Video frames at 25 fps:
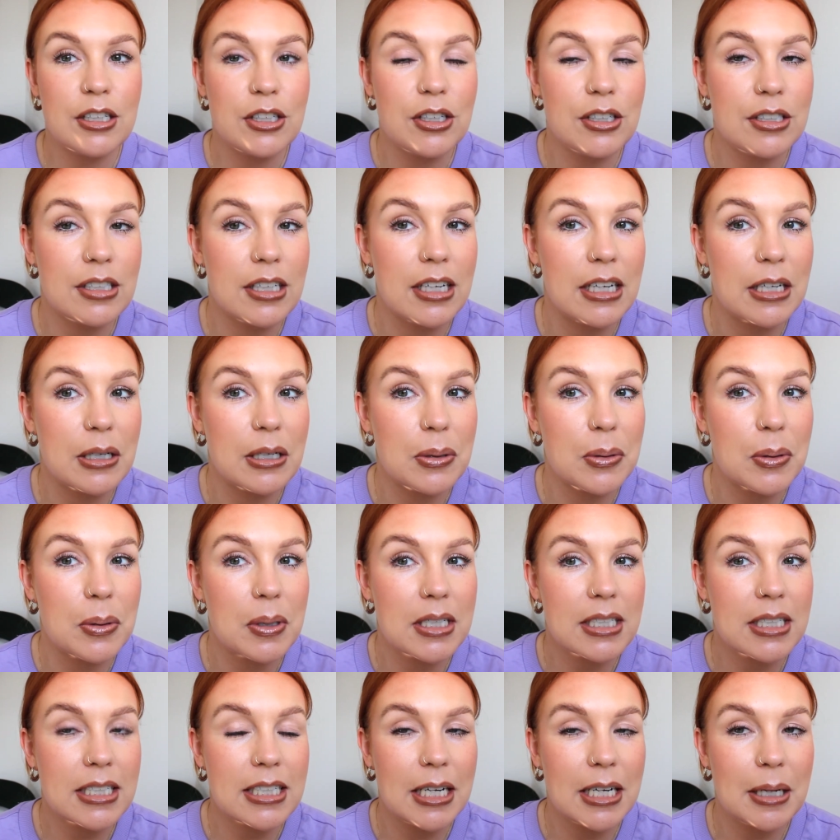Just a little
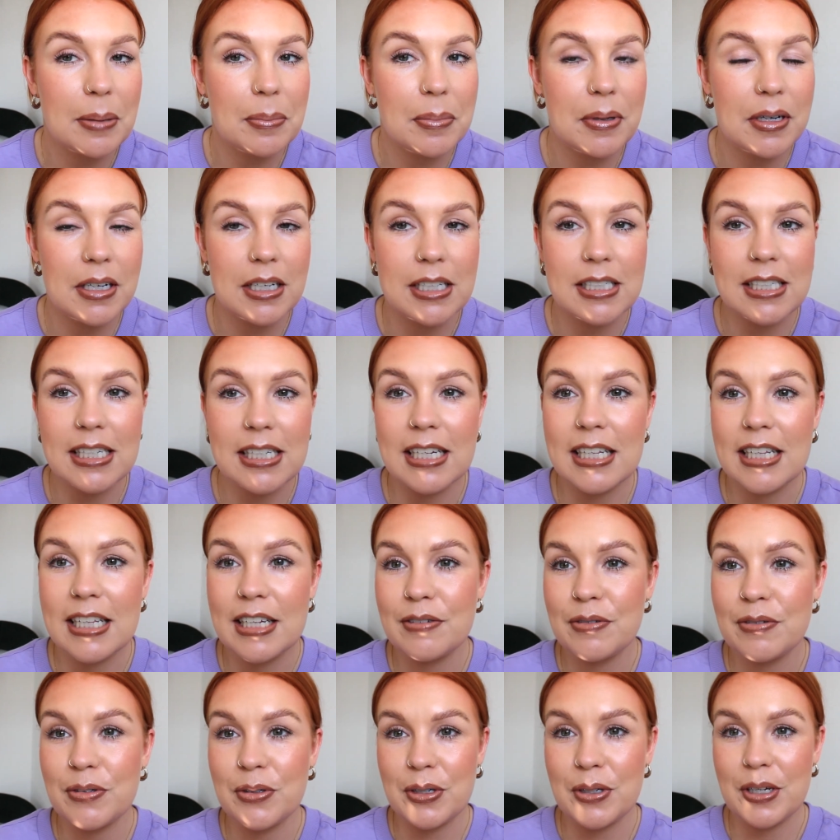tip and idea
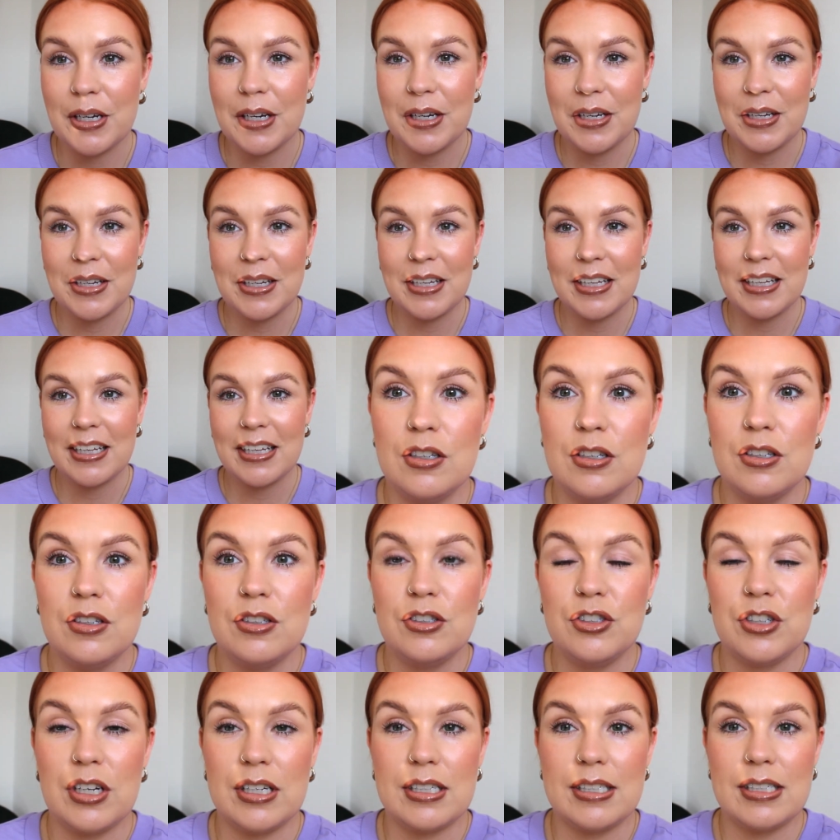there for you.
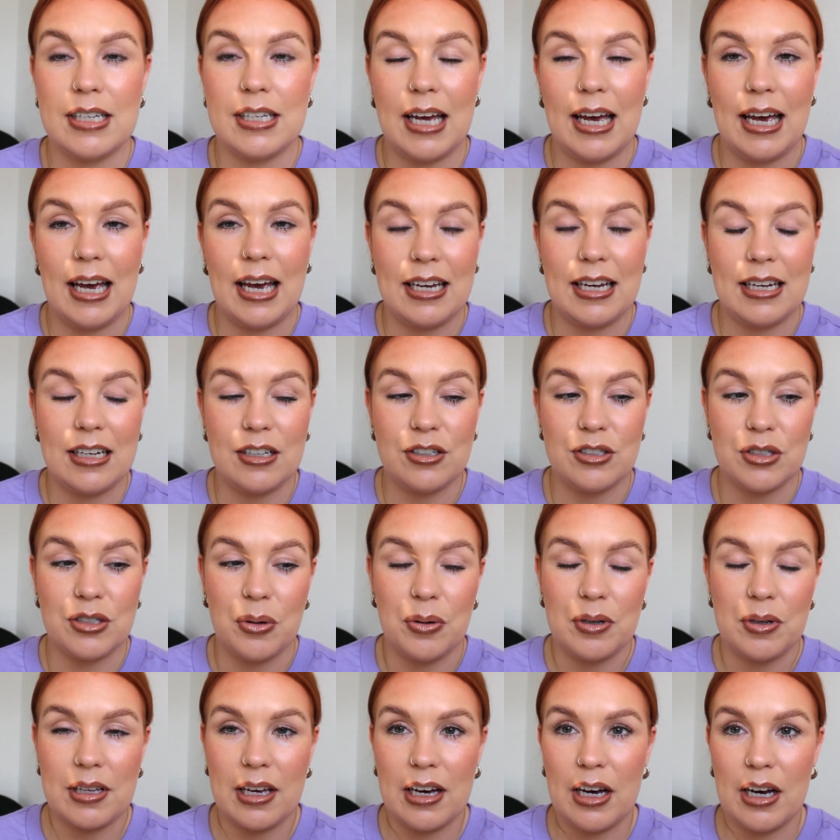Just ate a
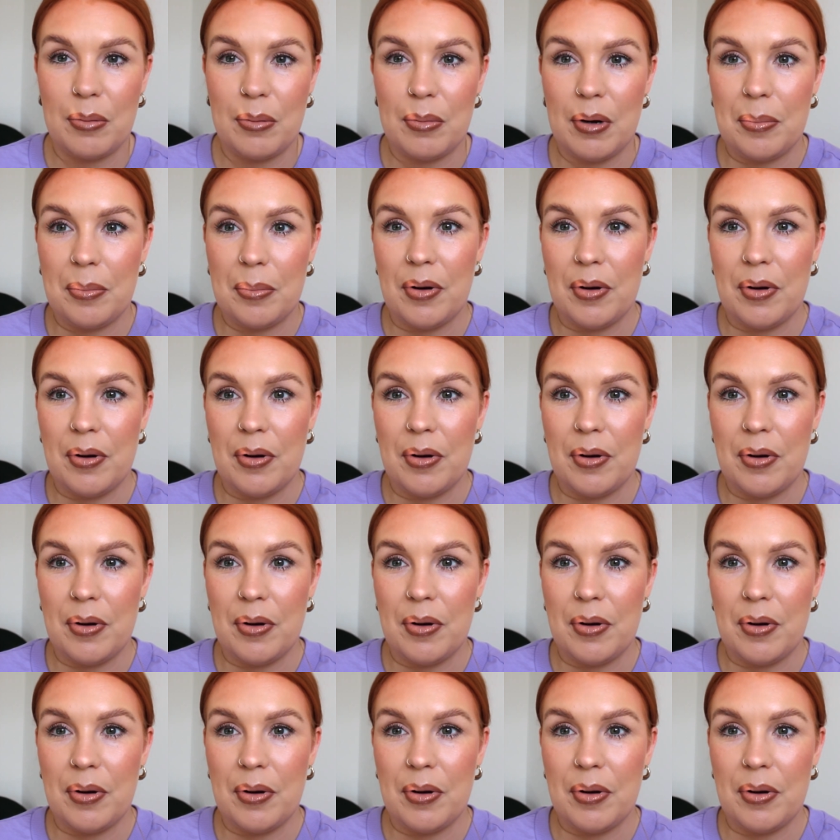salted caramel